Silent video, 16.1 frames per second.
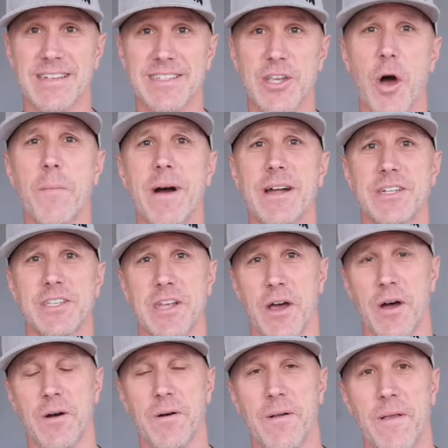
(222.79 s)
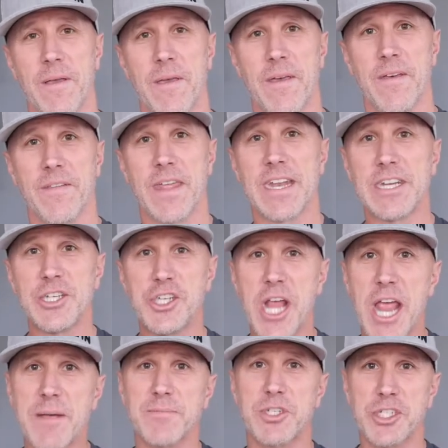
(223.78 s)
So much so that in
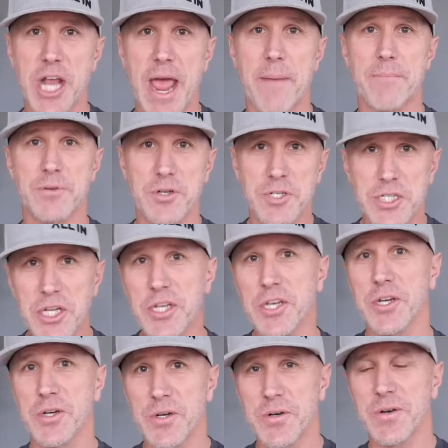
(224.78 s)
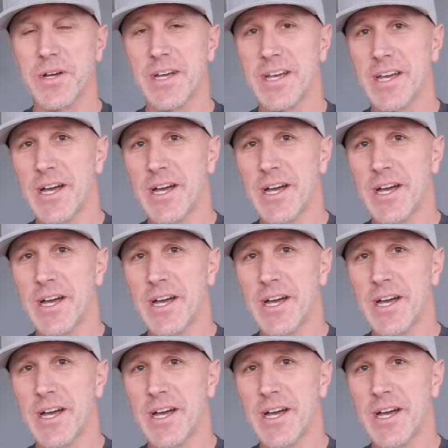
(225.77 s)
James chapter 2,